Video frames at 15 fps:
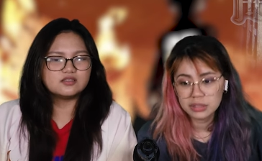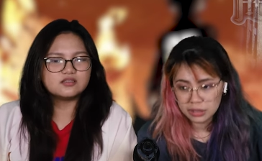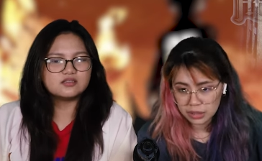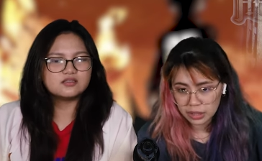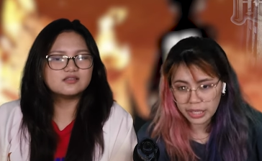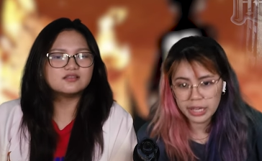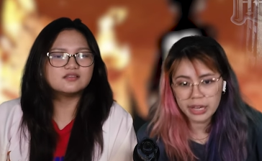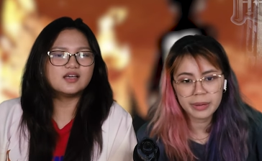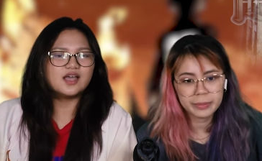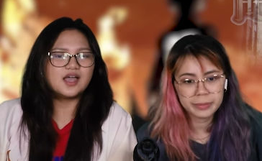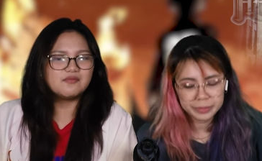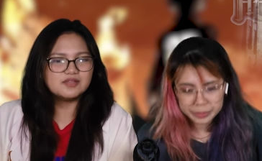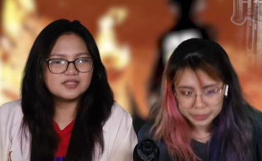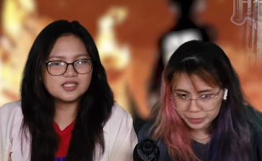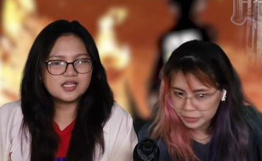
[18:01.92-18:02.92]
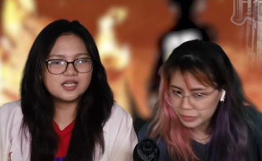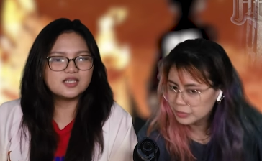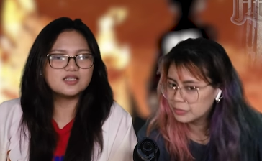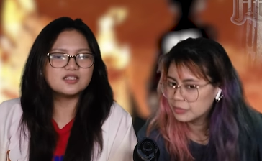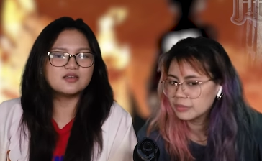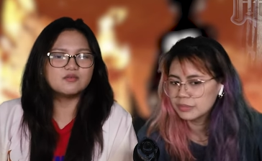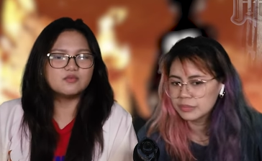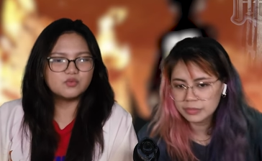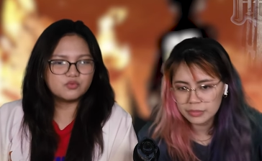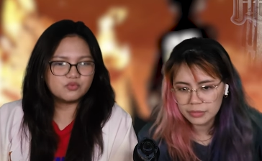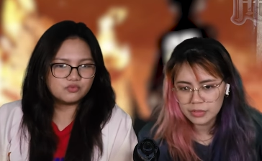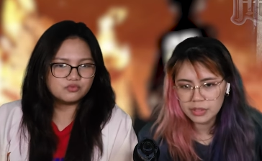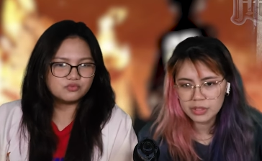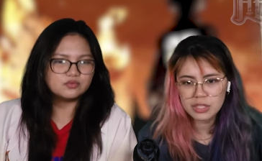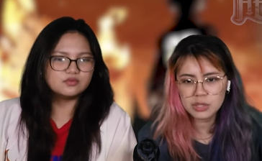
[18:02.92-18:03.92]
Speaker 1: Yeah. I haven't seen anything move.
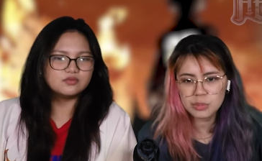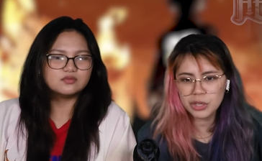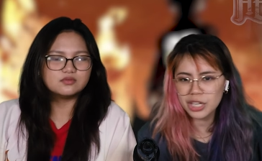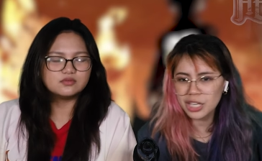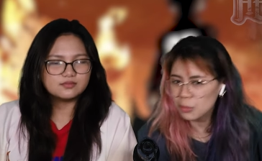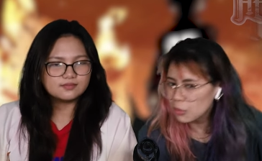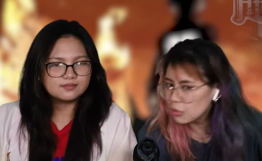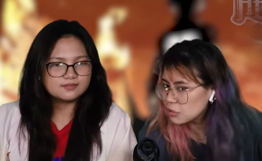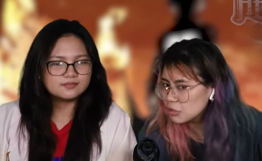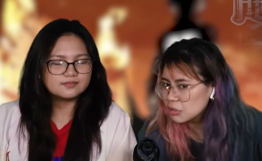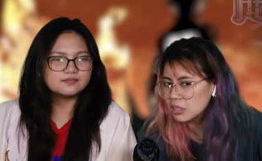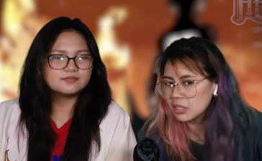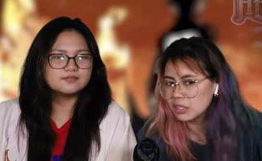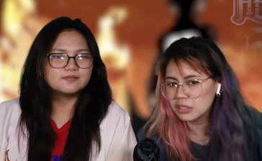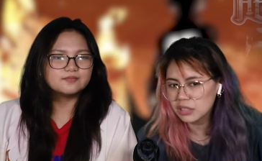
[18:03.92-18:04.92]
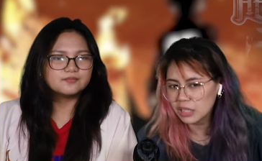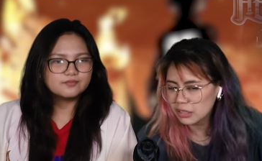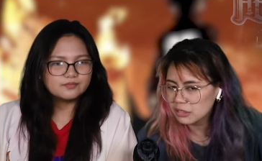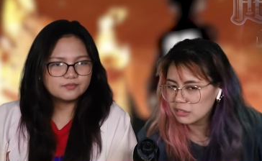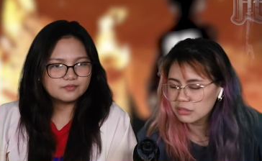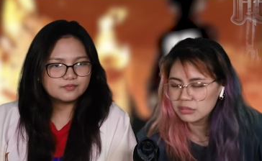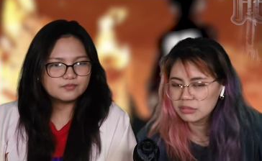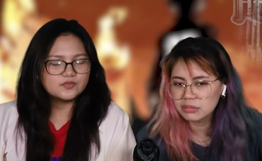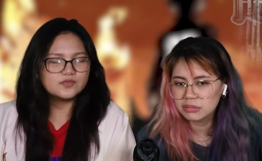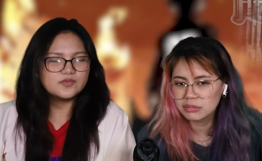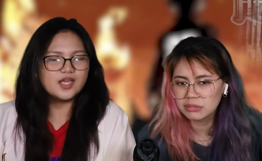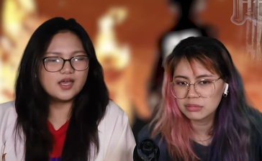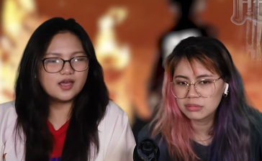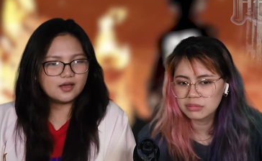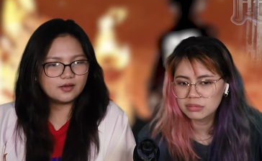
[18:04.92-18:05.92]
It's pretty emotional. Like.
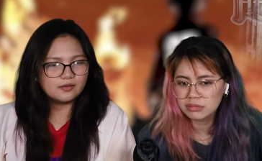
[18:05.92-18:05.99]
Speaker 2: Yeah.